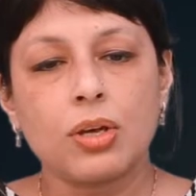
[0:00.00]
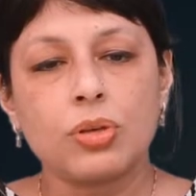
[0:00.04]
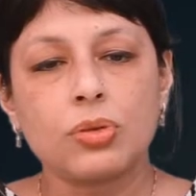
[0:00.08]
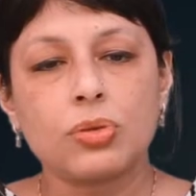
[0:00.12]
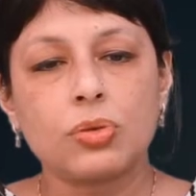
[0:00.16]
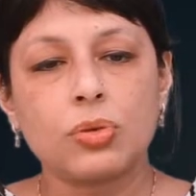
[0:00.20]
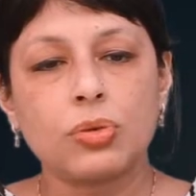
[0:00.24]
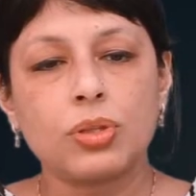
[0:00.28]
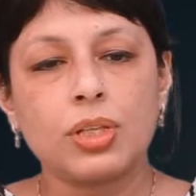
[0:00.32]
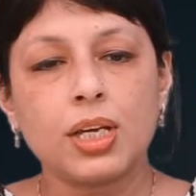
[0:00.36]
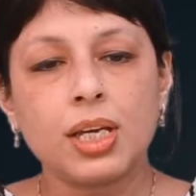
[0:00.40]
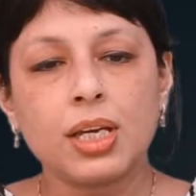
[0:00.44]

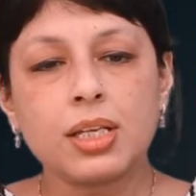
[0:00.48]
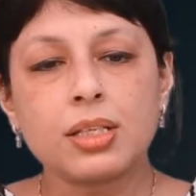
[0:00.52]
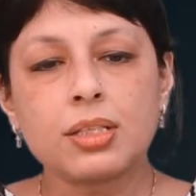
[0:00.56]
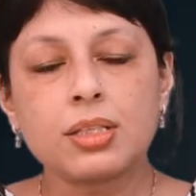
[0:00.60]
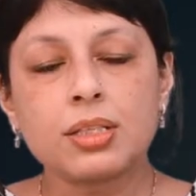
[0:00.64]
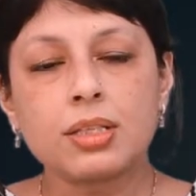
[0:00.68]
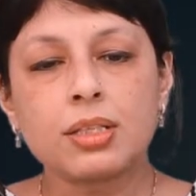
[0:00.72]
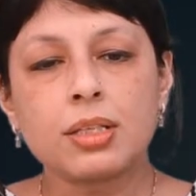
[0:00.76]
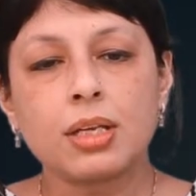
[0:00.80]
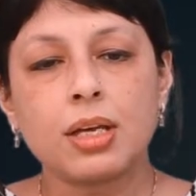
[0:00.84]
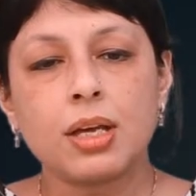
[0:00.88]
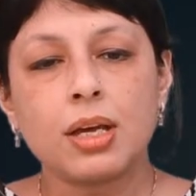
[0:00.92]
So,
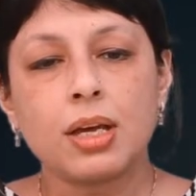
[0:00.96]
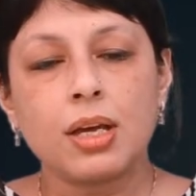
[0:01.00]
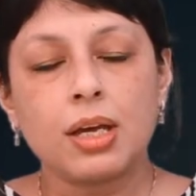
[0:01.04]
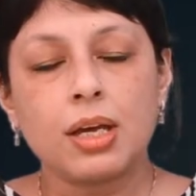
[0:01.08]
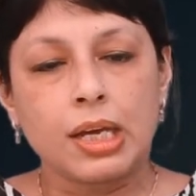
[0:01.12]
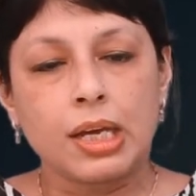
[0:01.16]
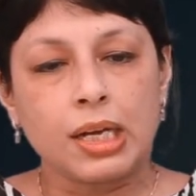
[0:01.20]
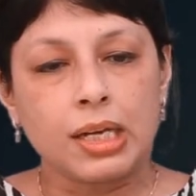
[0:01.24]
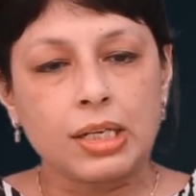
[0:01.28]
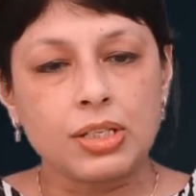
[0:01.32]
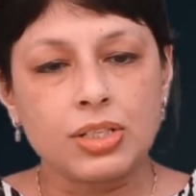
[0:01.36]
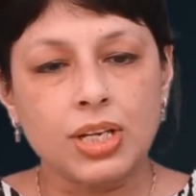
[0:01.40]
these
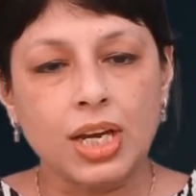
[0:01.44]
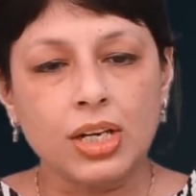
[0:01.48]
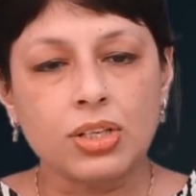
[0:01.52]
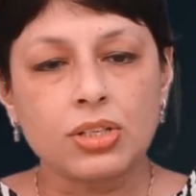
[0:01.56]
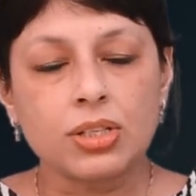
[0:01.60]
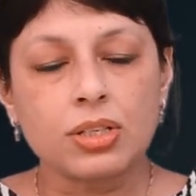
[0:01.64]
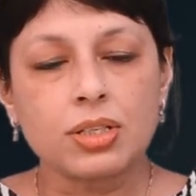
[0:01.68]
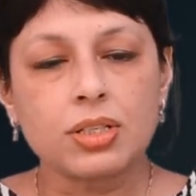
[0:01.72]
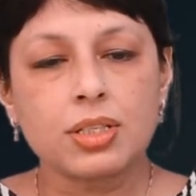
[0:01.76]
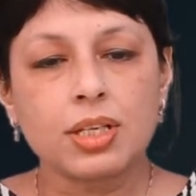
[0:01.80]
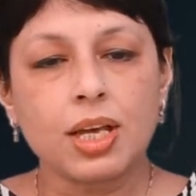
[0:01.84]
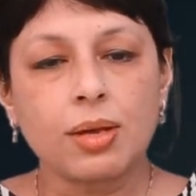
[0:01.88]

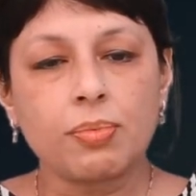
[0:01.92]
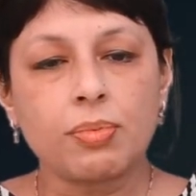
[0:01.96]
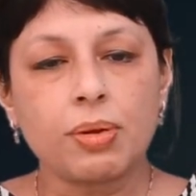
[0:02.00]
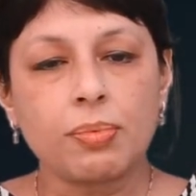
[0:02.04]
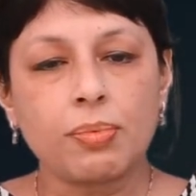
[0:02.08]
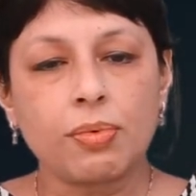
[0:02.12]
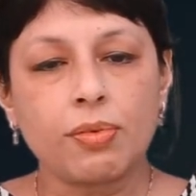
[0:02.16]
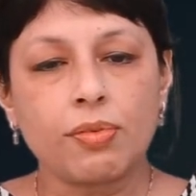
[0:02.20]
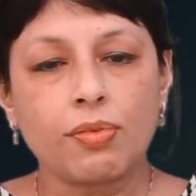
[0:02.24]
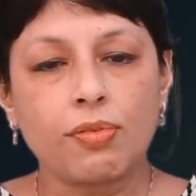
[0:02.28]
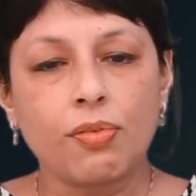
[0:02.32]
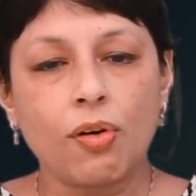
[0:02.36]
injections can be
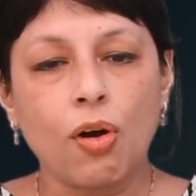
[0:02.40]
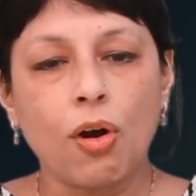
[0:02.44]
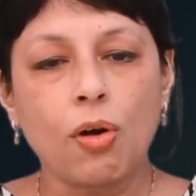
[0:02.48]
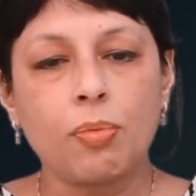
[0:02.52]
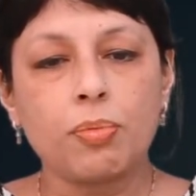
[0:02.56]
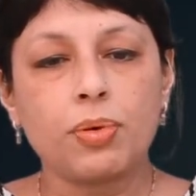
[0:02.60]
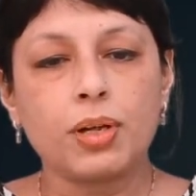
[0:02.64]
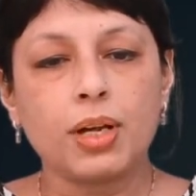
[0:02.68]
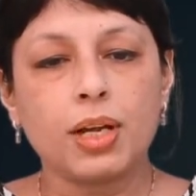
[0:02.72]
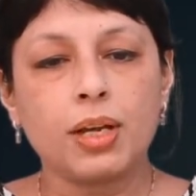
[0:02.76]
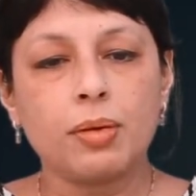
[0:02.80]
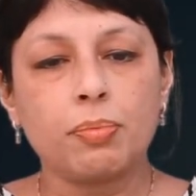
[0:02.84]

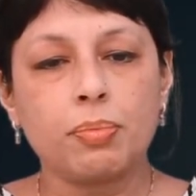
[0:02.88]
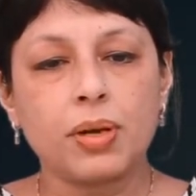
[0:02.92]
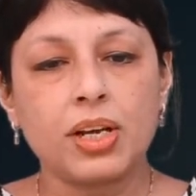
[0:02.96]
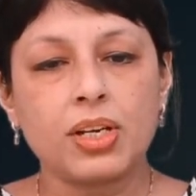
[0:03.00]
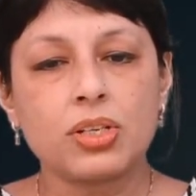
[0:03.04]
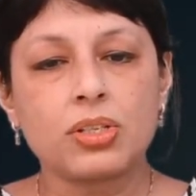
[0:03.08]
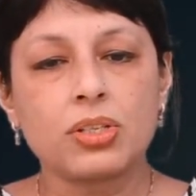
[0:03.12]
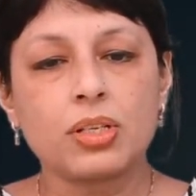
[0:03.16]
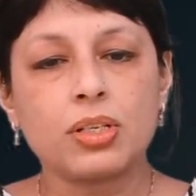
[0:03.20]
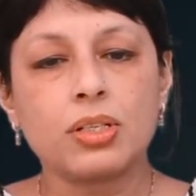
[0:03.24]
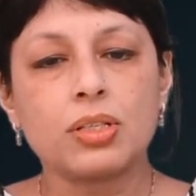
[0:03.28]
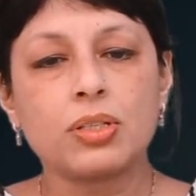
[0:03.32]
performed in
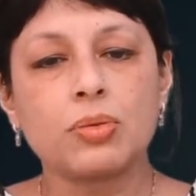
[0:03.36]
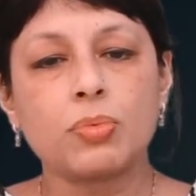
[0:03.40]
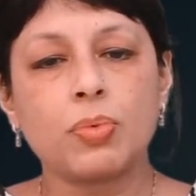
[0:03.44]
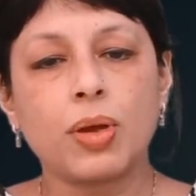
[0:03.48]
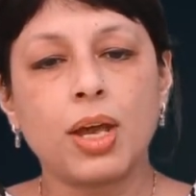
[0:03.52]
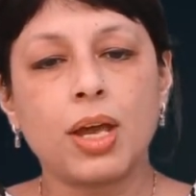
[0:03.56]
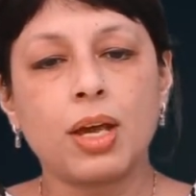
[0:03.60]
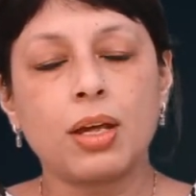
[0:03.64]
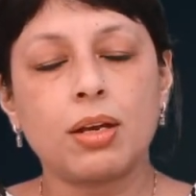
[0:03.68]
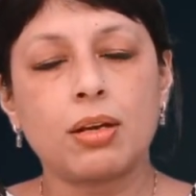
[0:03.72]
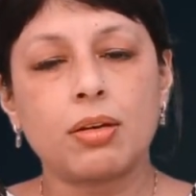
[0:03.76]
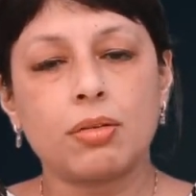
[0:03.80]
patients
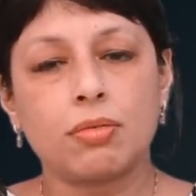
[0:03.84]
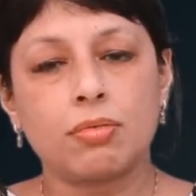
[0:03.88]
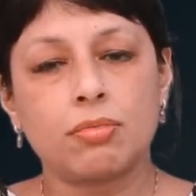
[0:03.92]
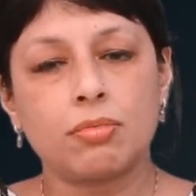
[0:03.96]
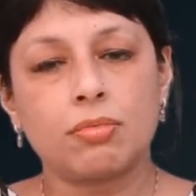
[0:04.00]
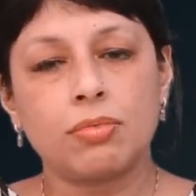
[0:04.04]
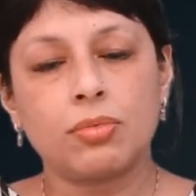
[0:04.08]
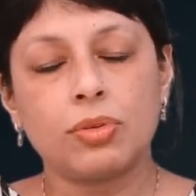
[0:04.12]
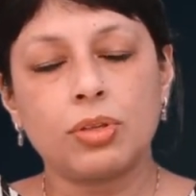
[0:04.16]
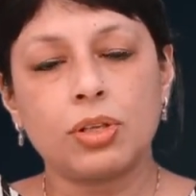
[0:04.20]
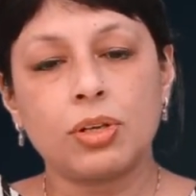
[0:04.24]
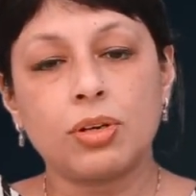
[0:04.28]
where
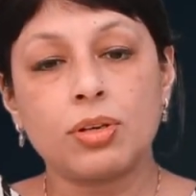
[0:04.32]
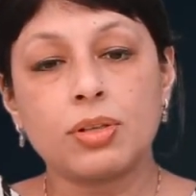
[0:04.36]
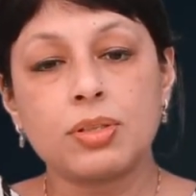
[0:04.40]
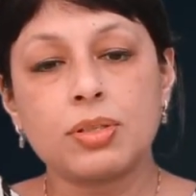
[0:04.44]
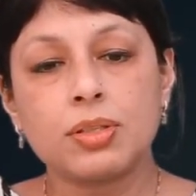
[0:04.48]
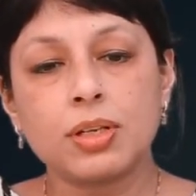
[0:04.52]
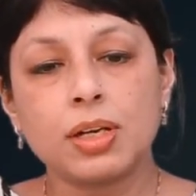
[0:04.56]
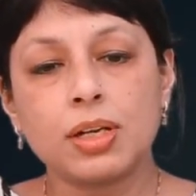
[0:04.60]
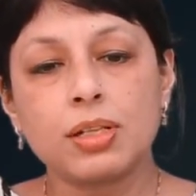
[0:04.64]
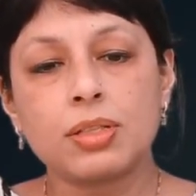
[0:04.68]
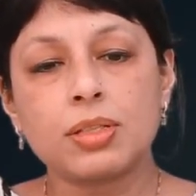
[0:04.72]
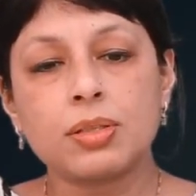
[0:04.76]
the
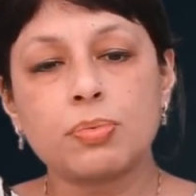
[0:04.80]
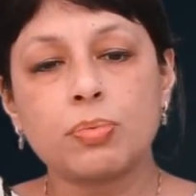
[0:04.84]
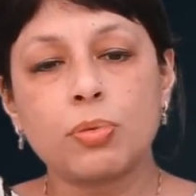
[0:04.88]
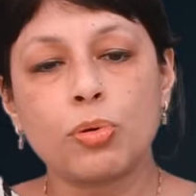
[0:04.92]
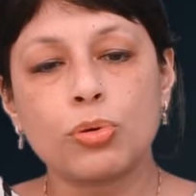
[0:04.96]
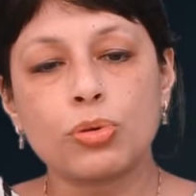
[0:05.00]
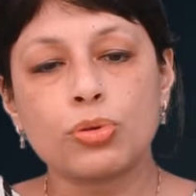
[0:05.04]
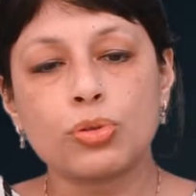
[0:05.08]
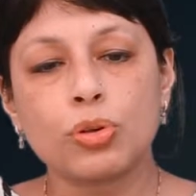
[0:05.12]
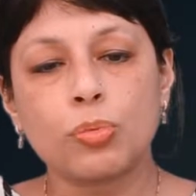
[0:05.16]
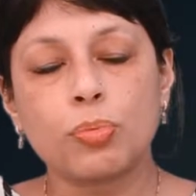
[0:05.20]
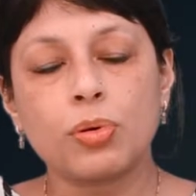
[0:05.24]
results,
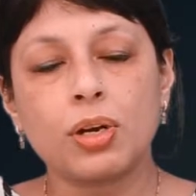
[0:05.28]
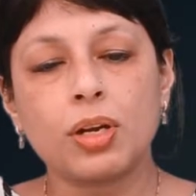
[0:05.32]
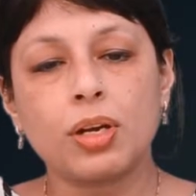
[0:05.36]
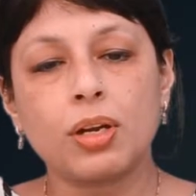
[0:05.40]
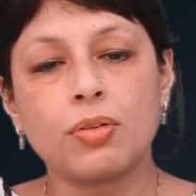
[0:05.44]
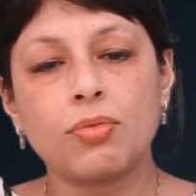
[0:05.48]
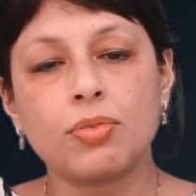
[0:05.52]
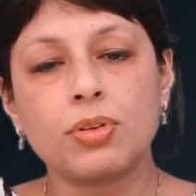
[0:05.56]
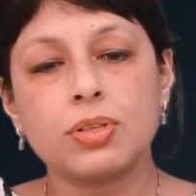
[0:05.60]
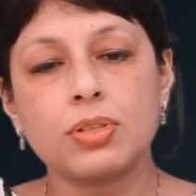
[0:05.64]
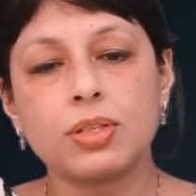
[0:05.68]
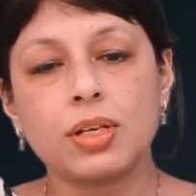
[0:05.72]

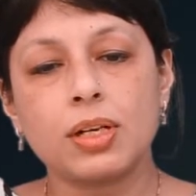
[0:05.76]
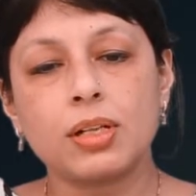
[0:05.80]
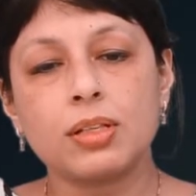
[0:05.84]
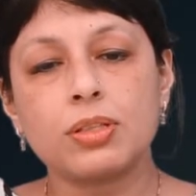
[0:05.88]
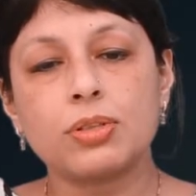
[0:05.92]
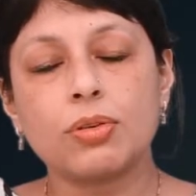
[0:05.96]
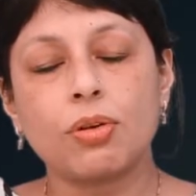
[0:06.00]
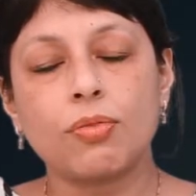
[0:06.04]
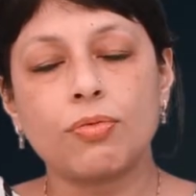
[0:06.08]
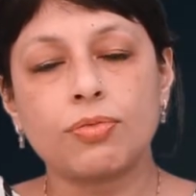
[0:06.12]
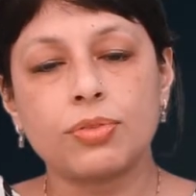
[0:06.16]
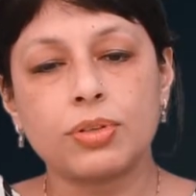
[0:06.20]
post-operative
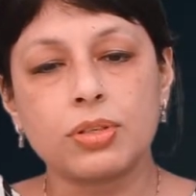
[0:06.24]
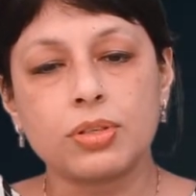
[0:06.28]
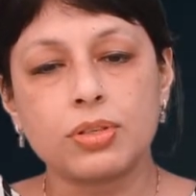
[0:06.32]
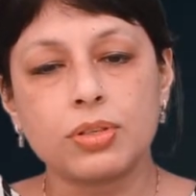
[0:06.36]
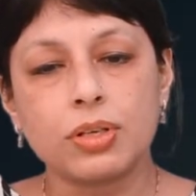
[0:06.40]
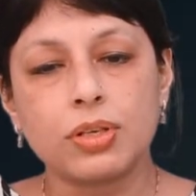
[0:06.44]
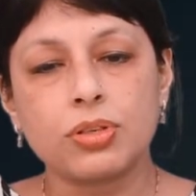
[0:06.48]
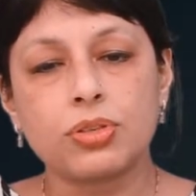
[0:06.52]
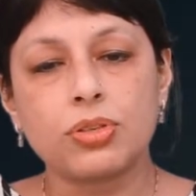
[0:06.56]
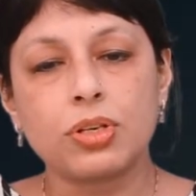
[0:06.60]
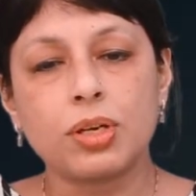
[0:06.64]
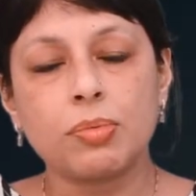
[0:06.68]
results of the
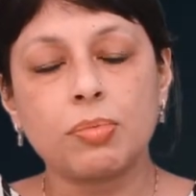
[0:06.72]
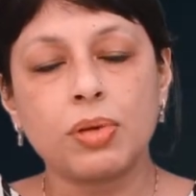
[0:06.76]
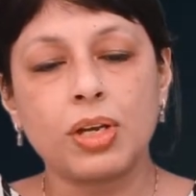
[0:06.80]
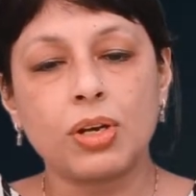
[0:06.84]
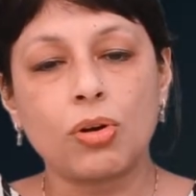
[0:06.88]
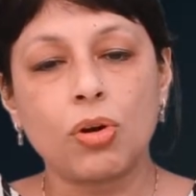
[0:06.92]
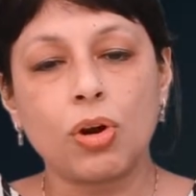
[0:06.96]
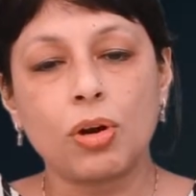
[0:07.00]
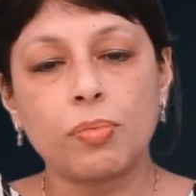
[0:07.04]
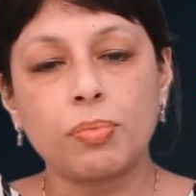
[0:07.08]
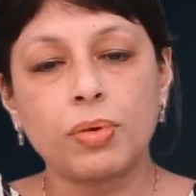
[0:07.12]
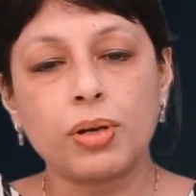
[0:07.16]
surgery may
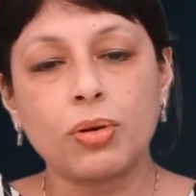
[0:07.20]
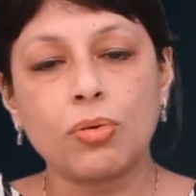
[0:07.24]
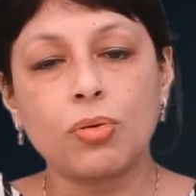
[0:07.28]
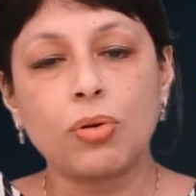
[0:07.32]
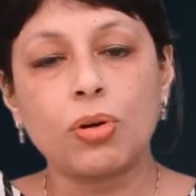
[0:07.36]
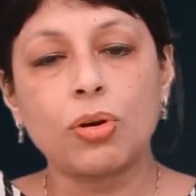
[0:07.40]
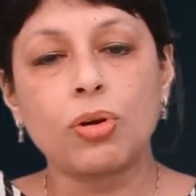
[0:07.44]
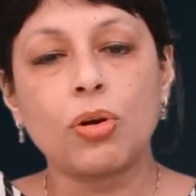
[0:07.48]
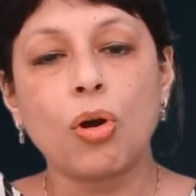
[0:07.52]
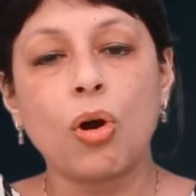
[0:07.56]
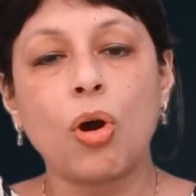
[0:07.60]
not be good,